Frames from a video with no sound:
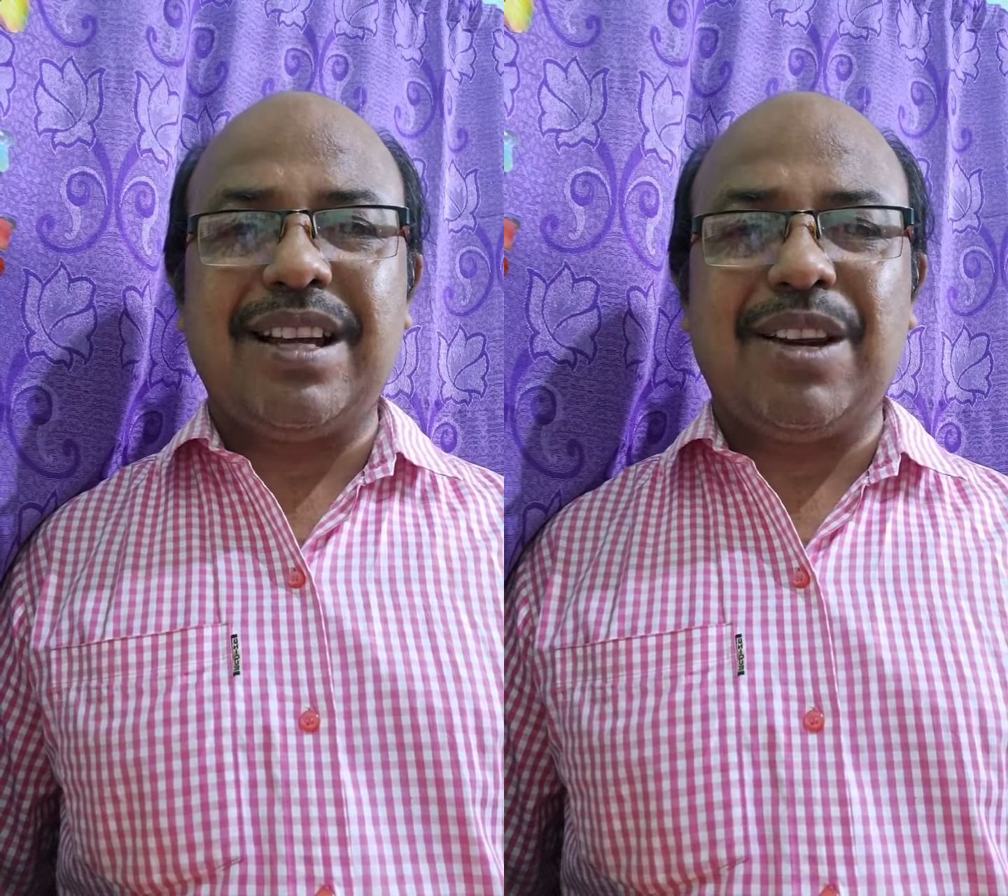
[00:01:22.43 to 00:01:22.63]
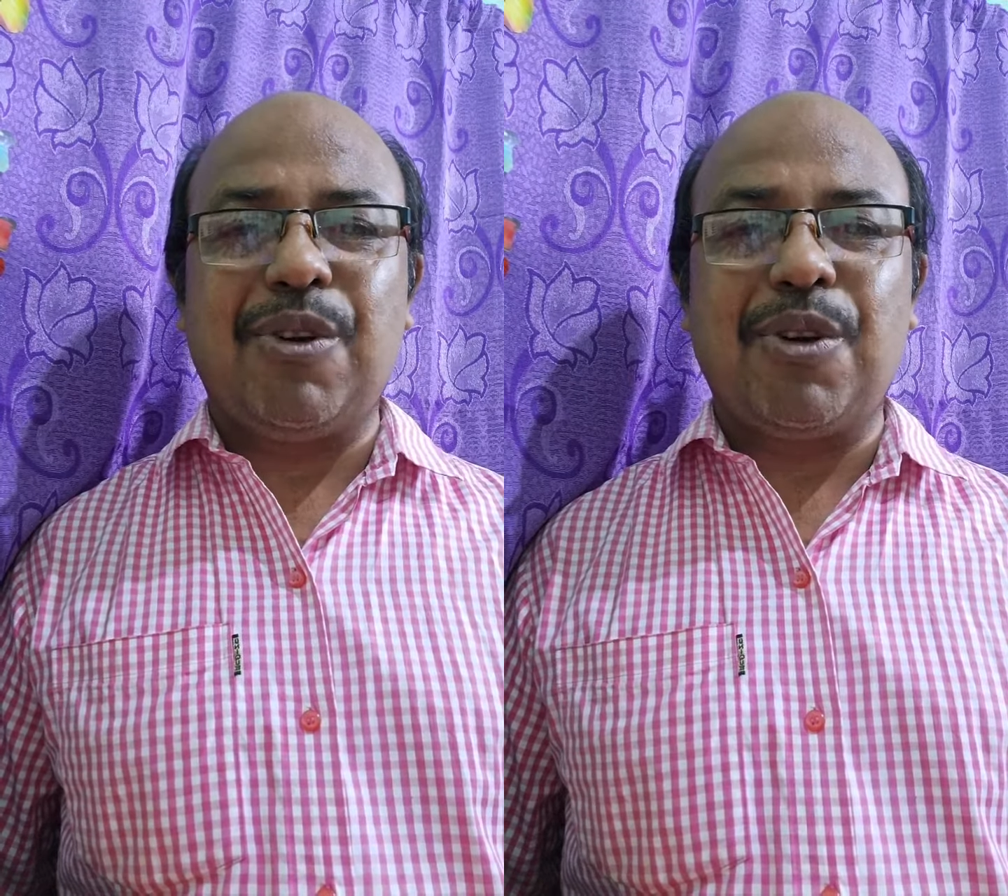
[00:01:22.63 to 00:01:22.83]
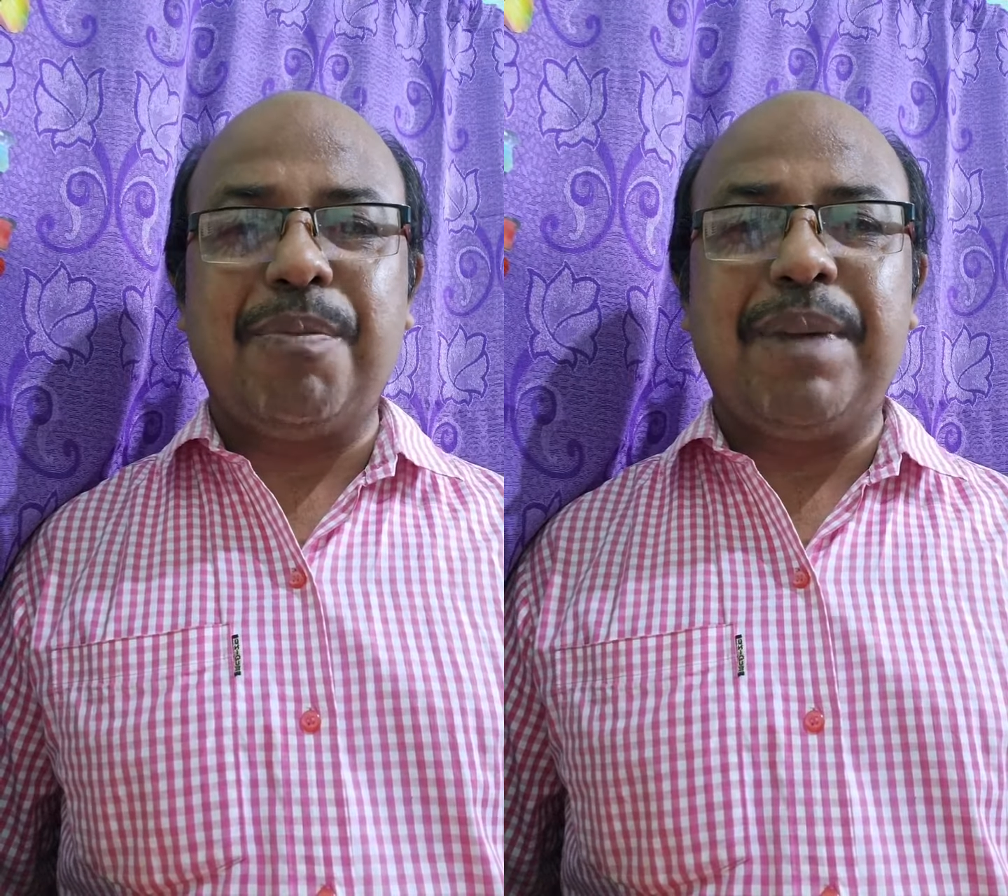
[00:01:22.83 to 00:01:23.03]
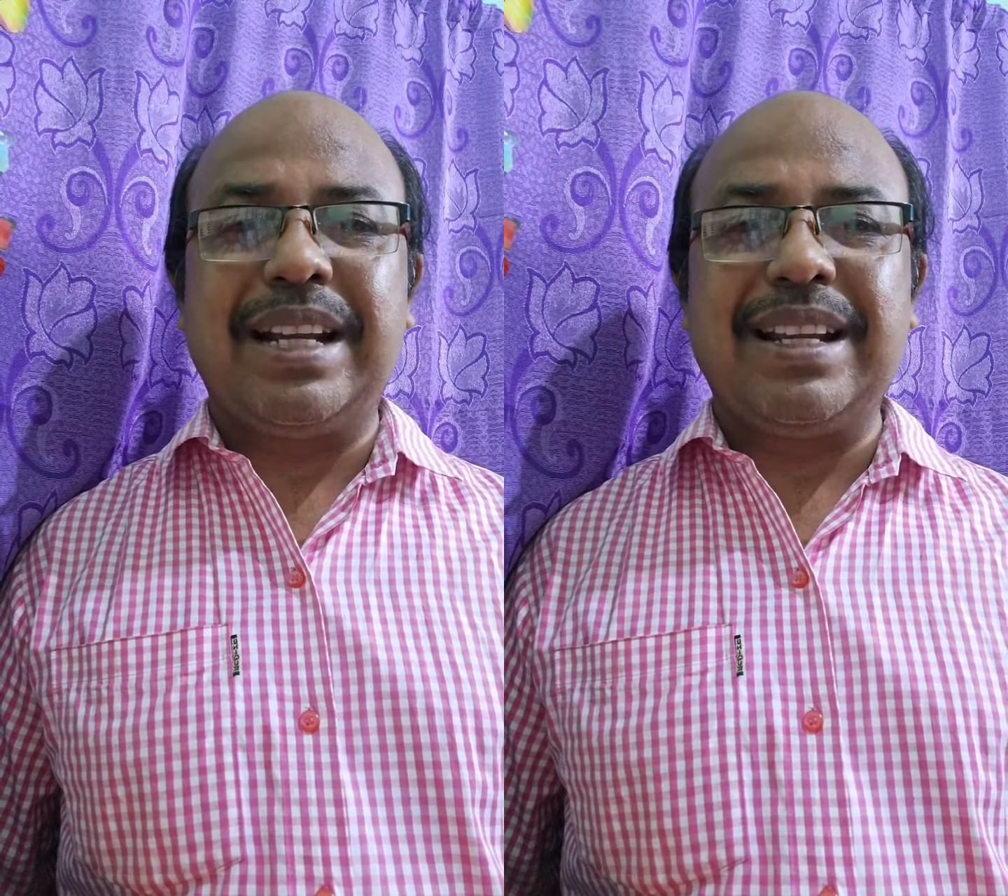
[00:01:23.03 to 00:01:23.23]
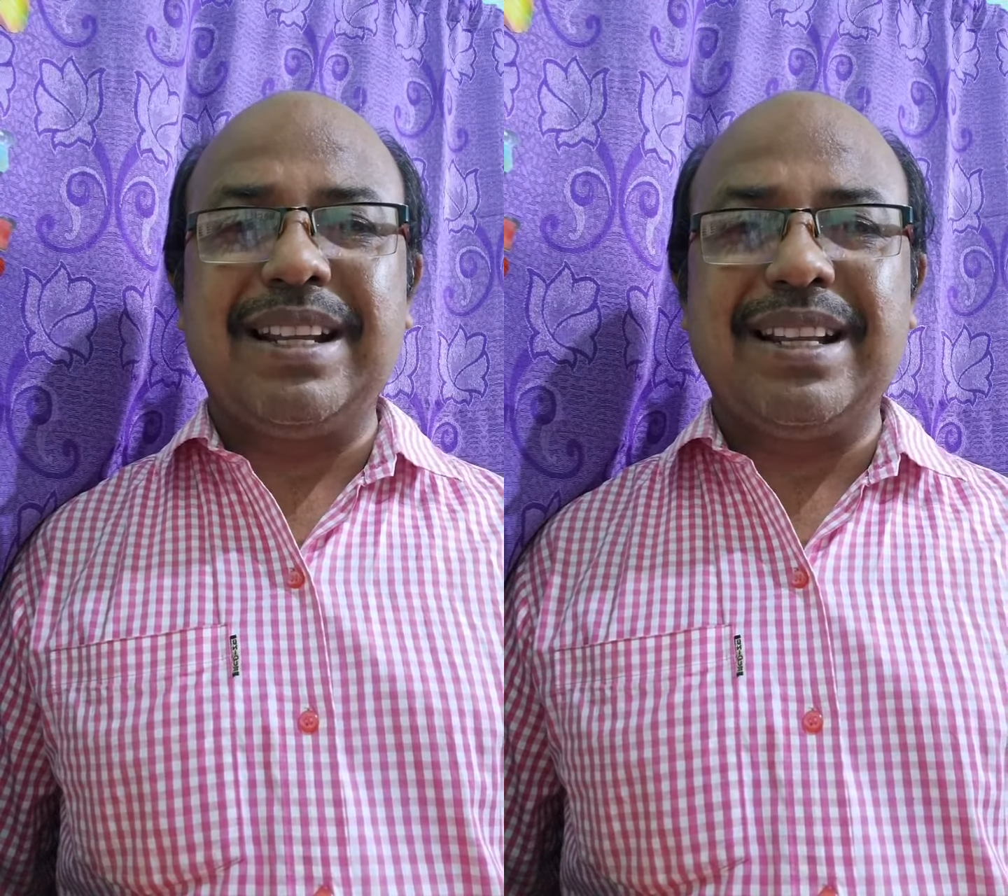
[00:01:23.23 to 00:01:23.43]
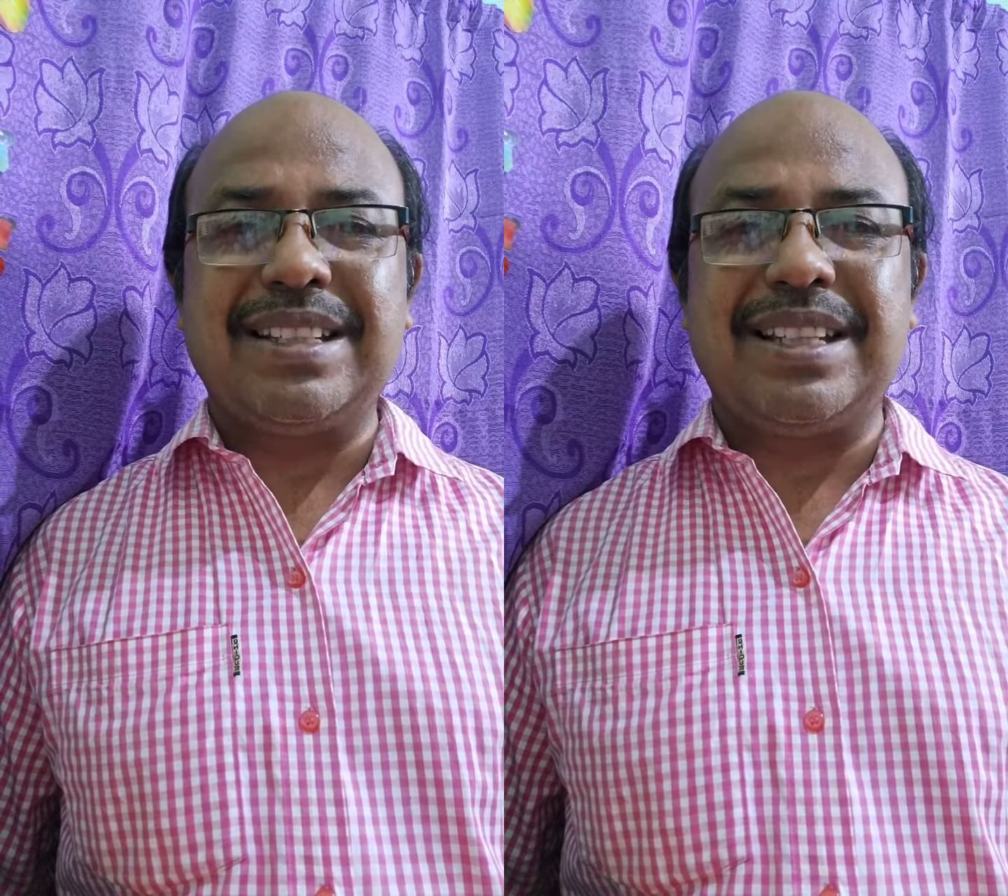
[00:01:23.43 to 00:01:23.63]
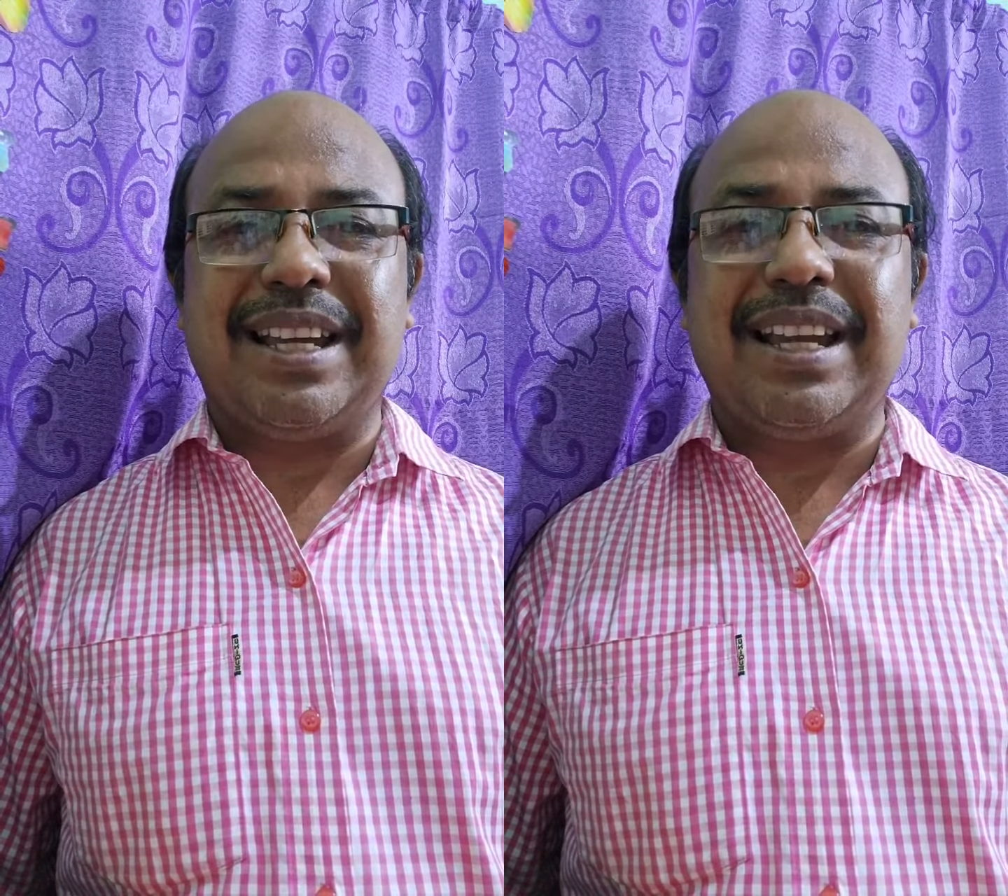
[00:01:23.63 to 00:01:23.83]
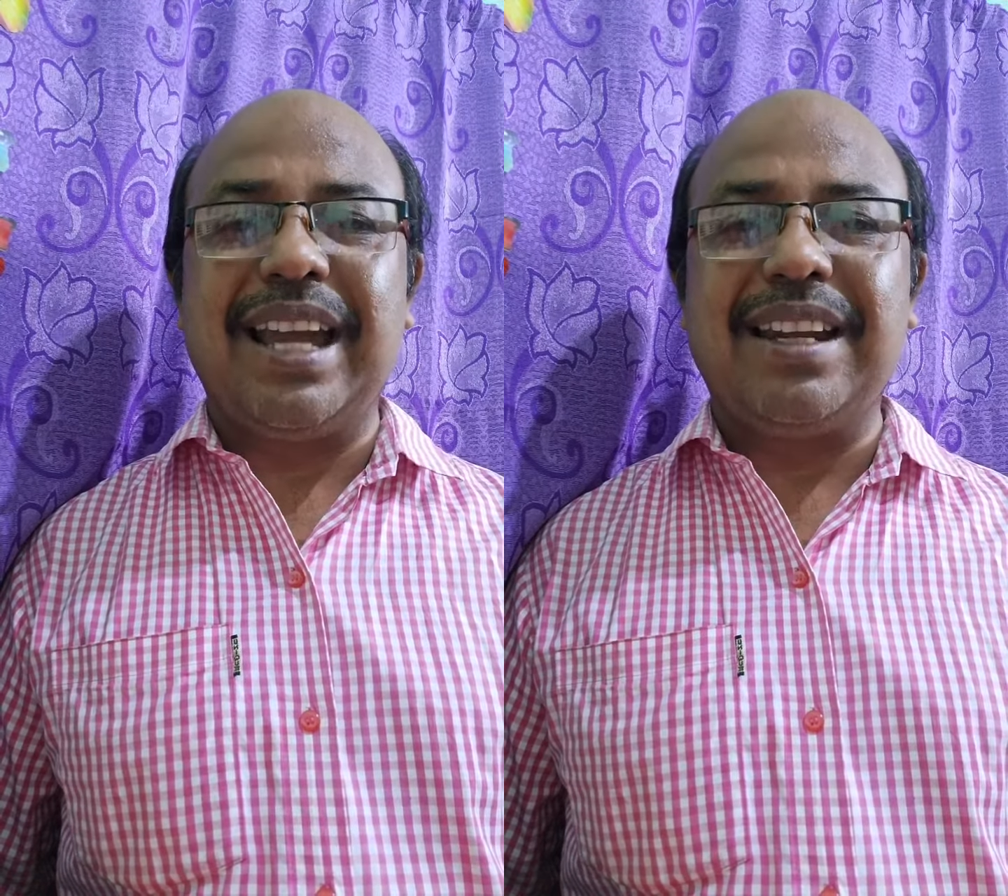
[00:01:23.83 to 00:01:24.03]
a lot of
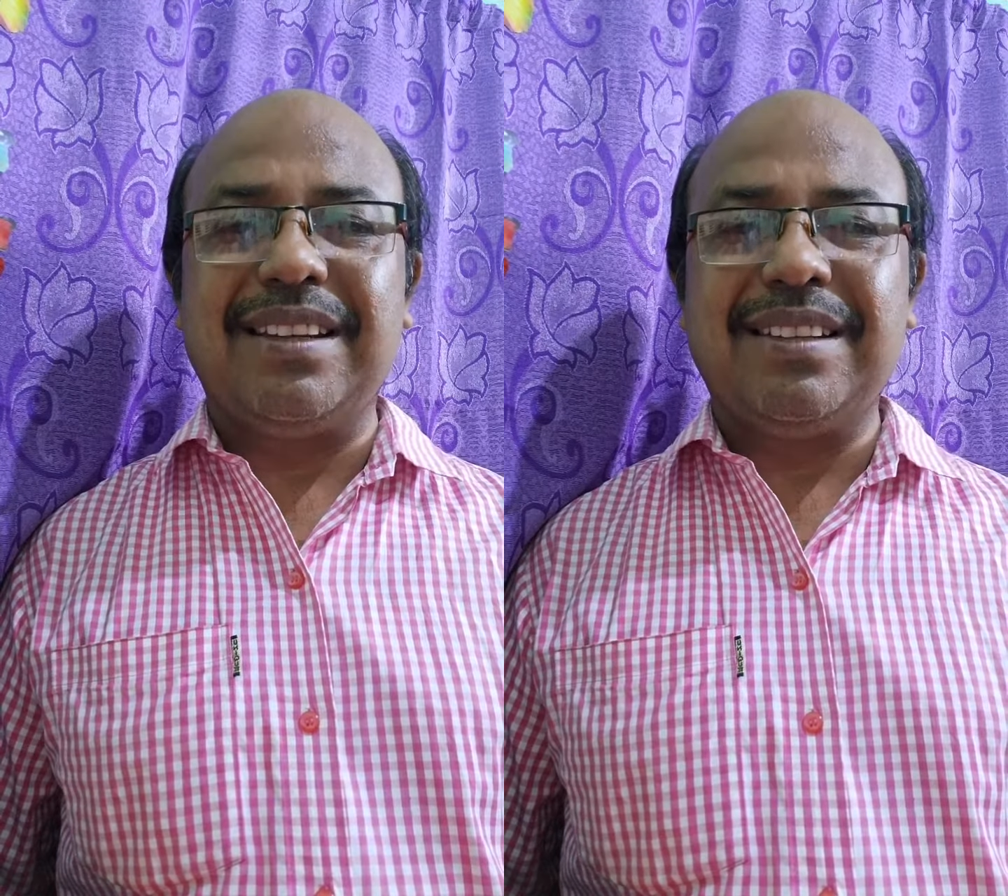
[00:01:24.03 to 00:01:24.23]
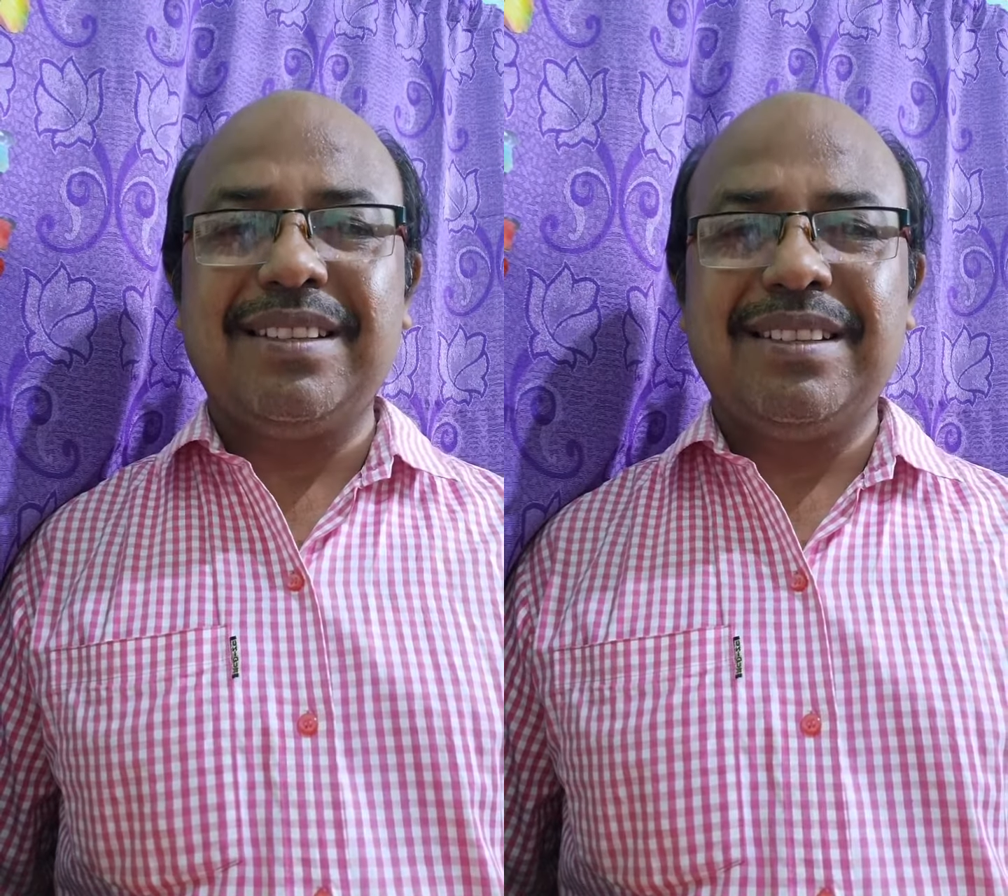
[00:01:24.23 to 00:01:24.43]
materialistic gain.